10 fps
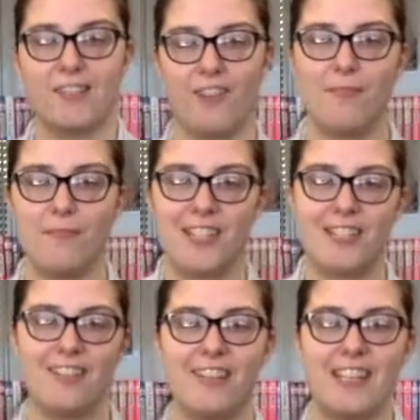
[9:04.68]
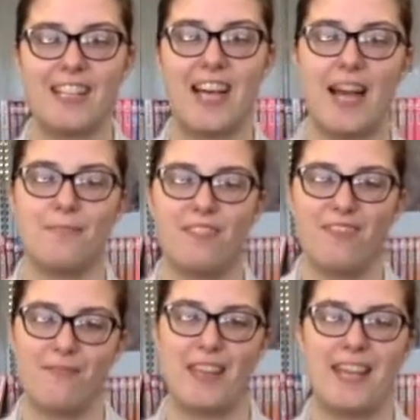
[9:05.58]
from story time
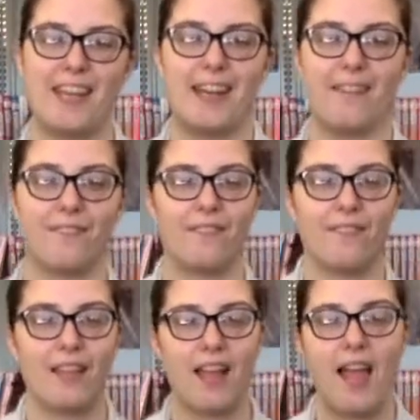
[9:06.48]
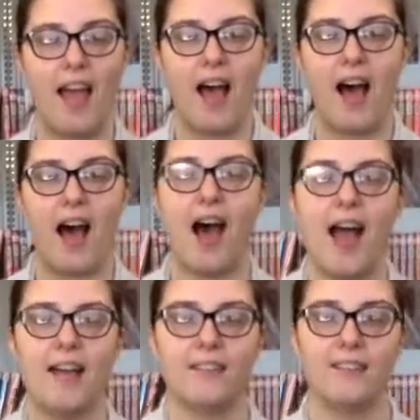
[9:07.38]
with me.
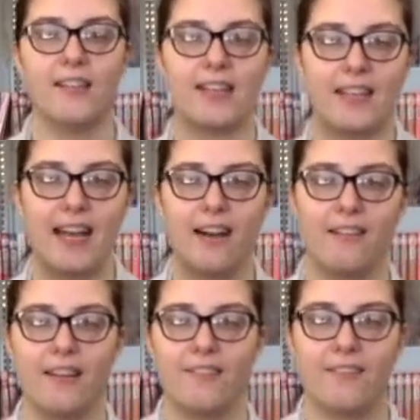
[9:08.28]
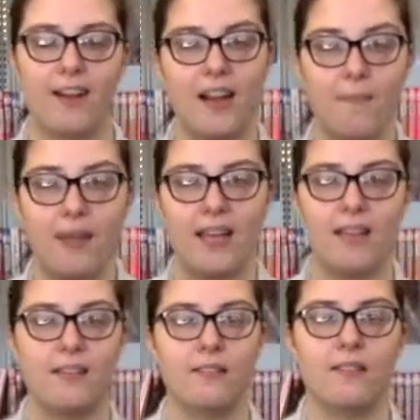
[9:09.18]
I look out in front of me.
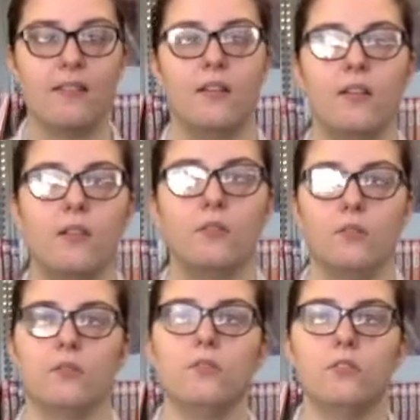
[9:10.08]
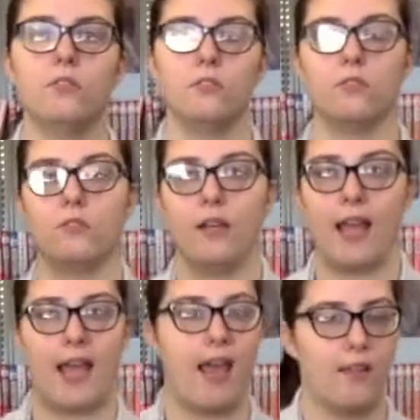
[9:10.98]
Ooh,
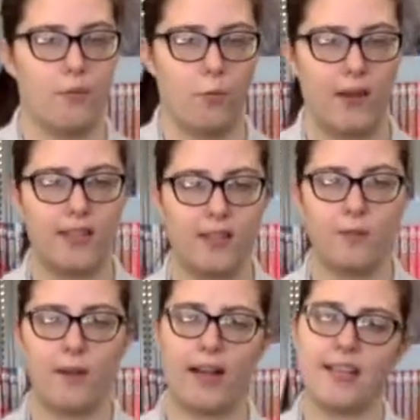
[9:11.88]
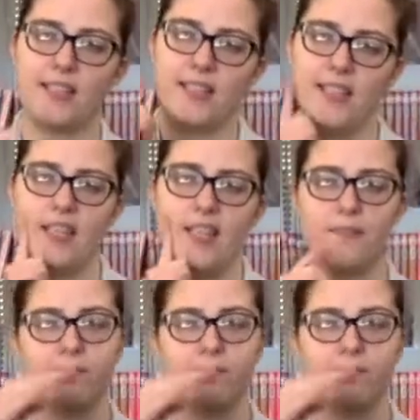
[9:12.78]
and what do I see?